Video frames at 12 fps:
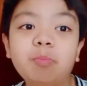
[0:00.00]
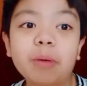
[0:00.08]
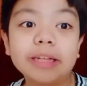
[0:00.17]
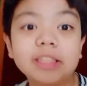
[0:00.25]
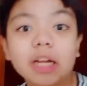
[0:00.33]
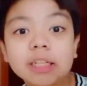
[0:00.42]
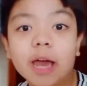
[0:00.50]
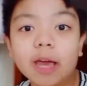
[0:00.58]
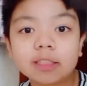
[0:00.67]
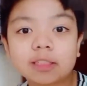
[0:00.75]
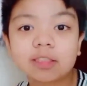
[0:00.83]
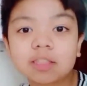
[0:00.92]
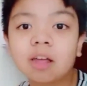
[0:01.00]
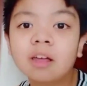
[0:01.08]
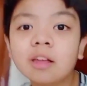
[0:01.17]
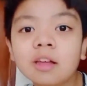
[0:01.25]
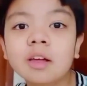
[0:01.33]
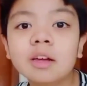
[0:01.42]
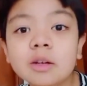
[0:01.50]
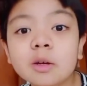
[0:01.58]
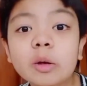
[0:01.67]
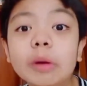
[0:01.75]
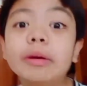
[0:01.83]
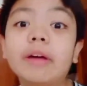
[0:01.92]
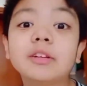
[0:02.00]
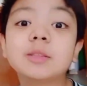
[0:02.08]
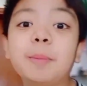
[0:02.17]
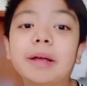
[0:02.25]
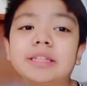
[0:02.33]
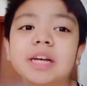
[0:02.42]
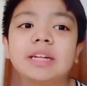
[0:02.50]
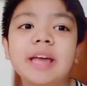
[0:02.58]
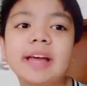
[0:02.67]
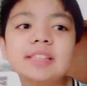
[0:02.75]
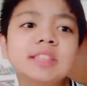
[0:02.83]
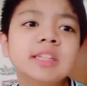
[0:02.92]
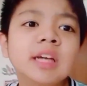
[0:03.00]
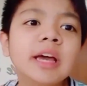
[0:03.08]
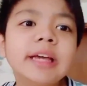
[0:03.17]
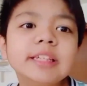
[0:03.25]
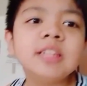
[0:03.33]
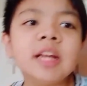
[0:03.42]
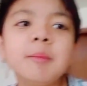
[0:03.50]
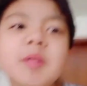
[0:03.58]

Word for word: our guest. We have a special guest. His name is